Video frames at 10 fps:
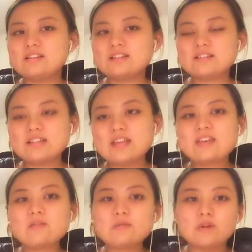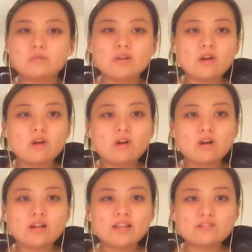just staying where we
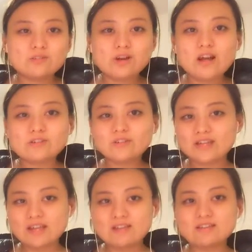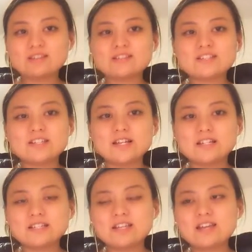are and trying to get things
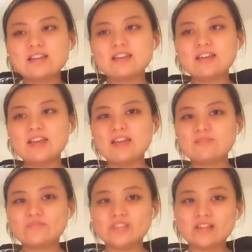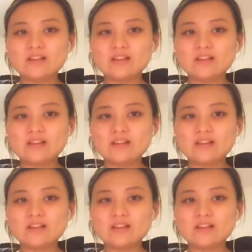done, and